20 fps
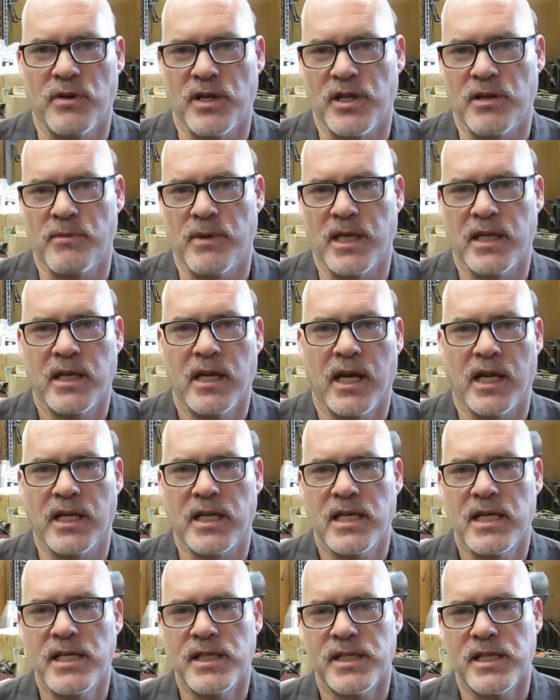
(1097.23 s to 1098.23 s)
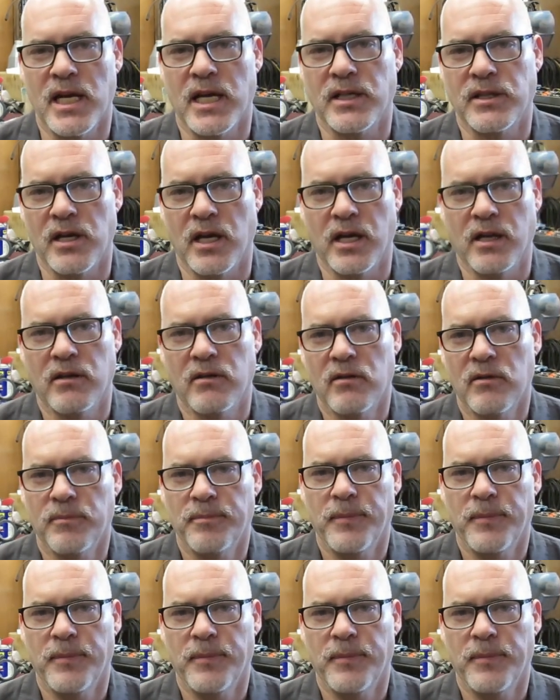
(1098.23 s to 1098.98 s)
with him, and he said that